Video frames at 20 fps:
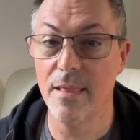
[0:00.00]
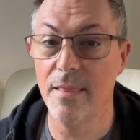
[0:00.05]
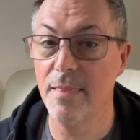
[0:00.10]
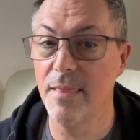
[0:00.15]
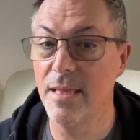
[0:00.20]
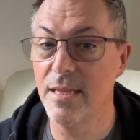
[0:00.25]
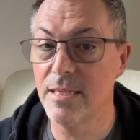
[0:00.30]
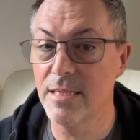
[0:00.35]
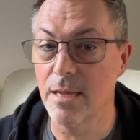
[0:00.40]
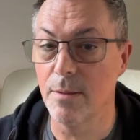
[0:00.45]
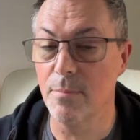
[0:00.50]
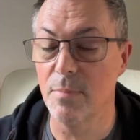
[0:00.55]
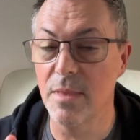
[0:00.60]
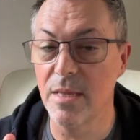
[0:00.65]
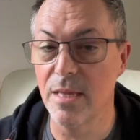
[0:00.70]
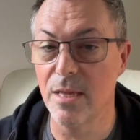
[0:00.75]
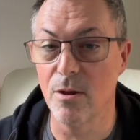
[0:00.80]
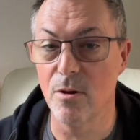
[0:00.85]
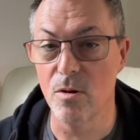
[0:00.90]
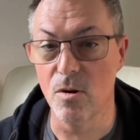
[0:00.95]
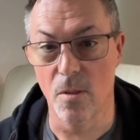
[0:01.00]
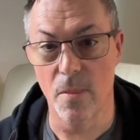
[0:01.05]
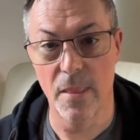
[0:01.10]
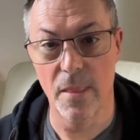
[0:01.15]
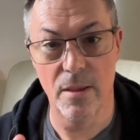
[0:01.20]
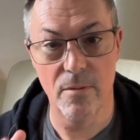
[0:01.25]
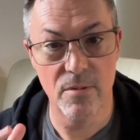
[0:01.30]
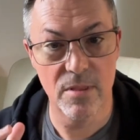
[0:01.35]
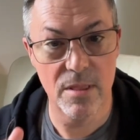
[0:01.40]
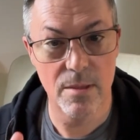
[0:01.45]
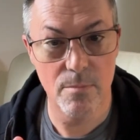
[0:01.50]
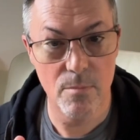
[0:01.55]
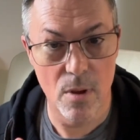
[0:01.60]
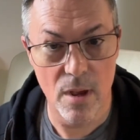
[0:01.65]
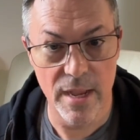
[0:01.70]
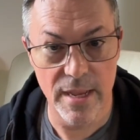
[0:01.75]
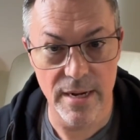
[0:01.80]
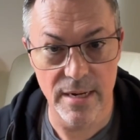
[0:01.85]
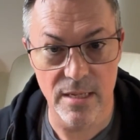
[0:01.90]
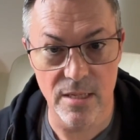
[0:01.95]
there's something going on there with the
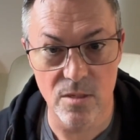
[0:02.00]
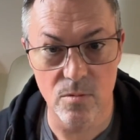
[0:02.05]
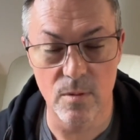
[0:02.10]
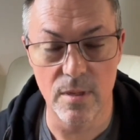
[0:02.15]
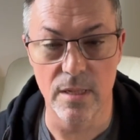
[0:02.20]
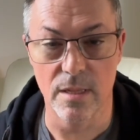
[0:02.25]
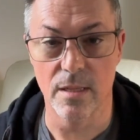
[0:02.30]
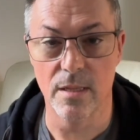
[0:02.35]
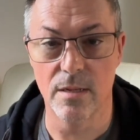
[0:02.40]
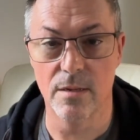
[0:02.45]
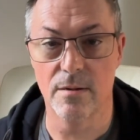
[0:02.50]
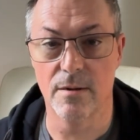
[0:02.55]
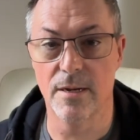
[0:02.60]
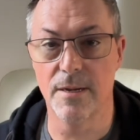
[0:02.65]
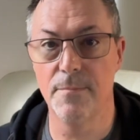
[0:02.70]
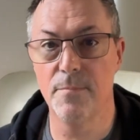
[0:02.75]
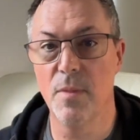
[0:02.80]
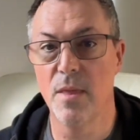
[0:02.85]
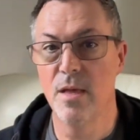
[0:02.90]
mind as well, right?